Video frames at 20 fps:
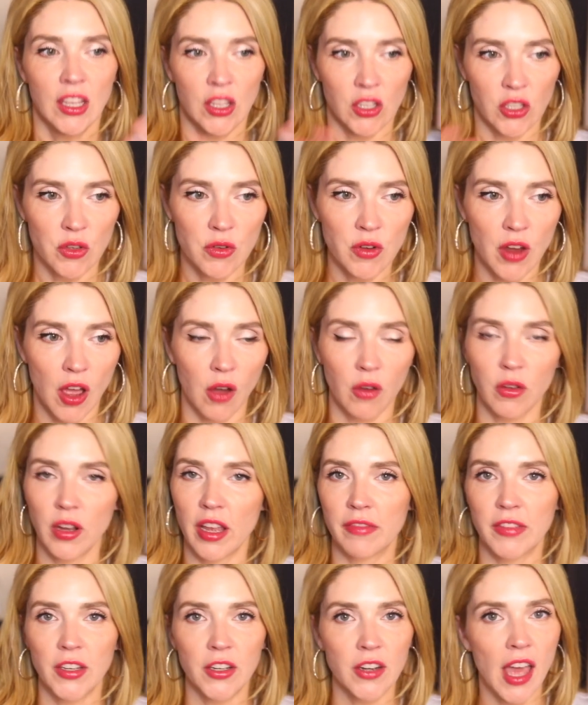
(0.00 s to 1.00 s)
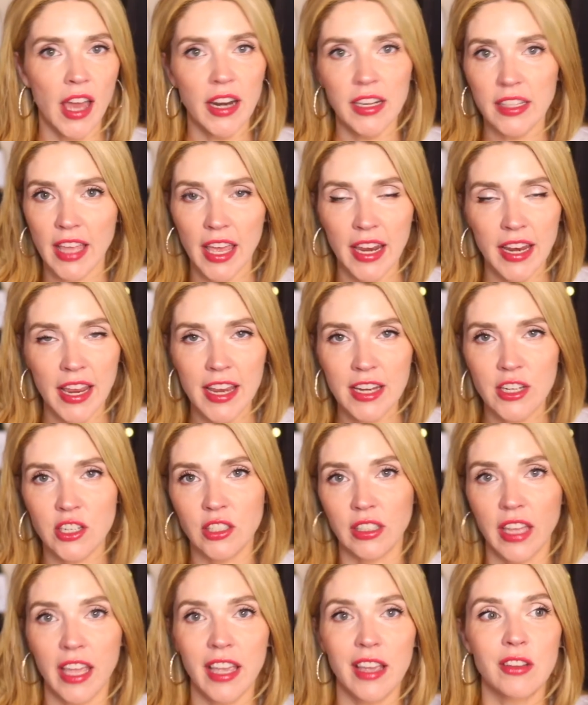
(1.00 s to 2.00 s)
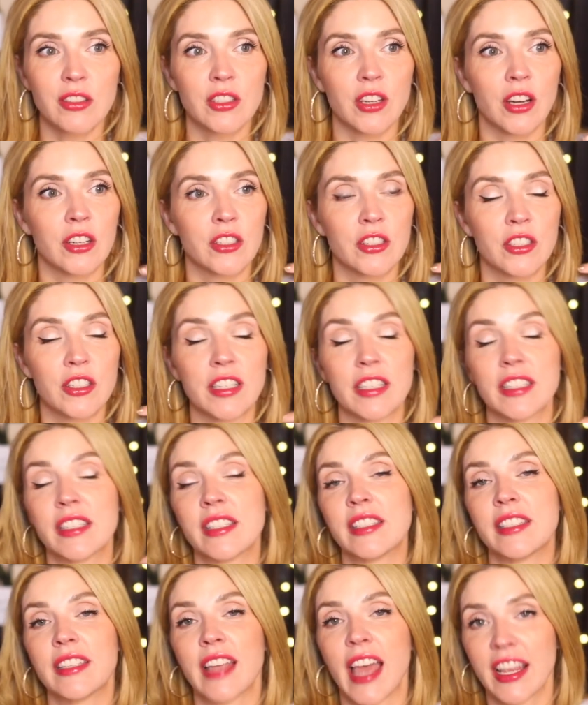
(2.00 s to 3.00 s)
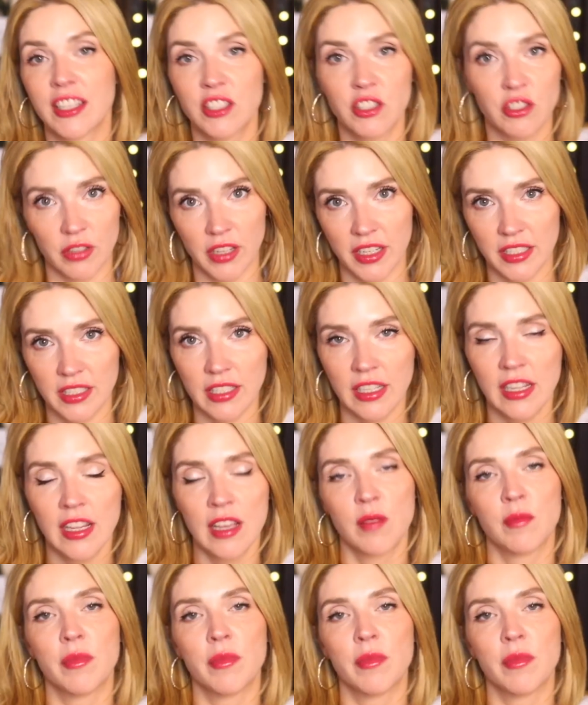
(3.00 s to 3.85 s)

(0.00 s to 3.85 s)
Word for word: You know, if they're not at that age, Legos are disastrous.